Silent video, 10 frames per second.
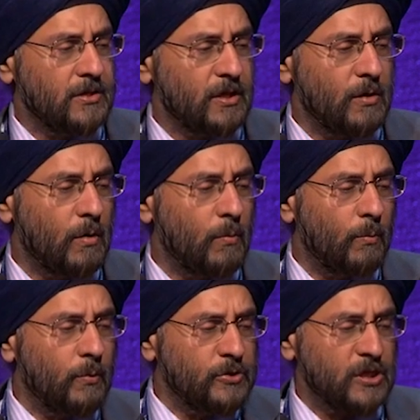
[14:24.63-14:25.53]
So
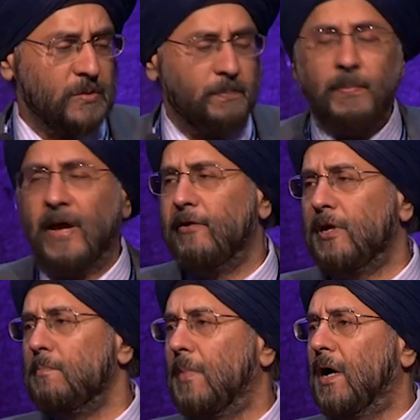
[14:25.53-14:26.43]
just
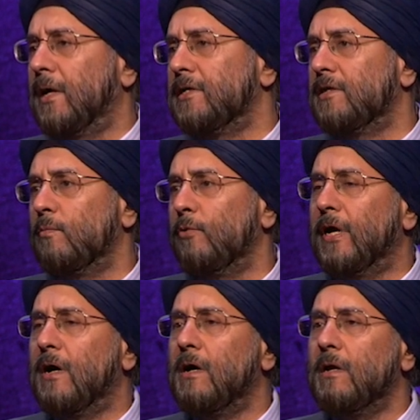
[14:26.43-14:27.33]
bearing in mind that
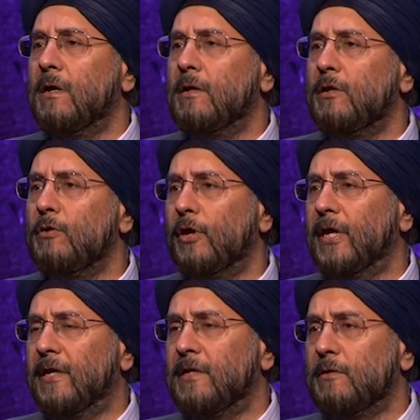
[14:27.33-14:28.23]
we are
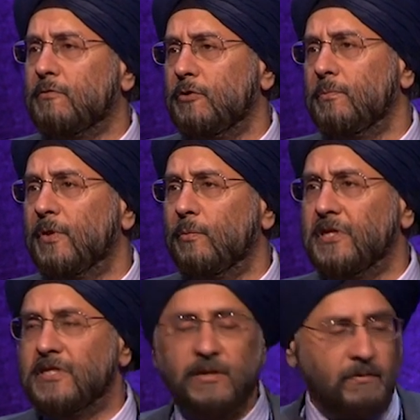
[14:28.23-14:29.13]
looking at a group that
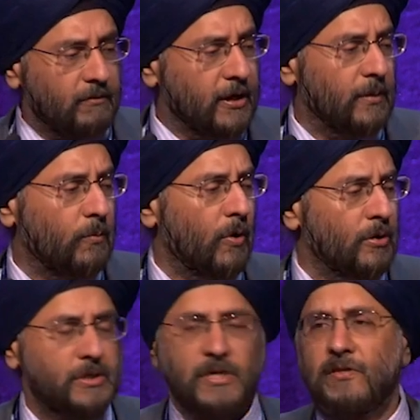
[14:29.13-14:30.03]
we didn't really
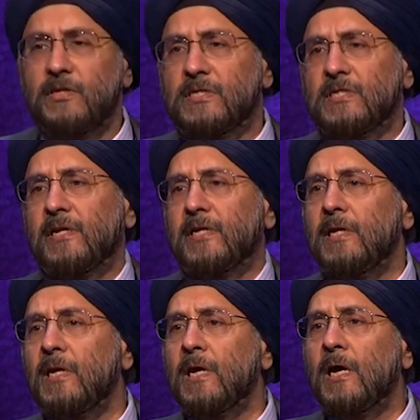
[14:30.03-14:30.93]
want in the
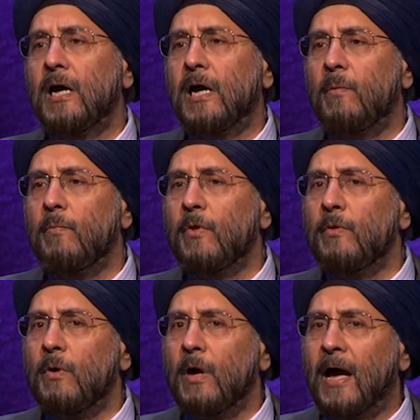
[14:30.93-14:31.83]
study,
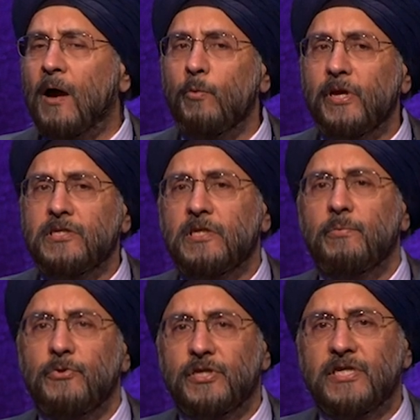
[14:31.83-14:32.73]
how we
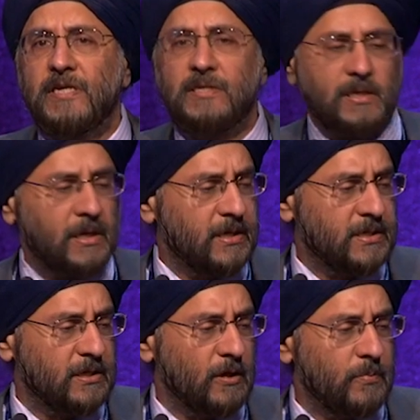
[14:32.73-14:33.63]
interpret the data
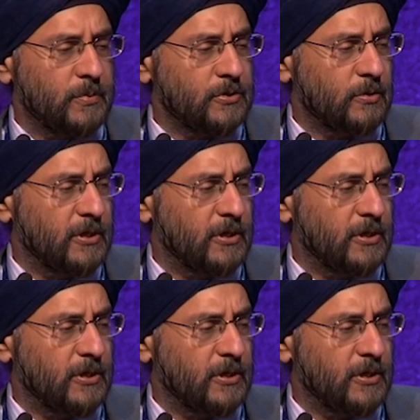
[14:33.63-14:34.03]
is still open to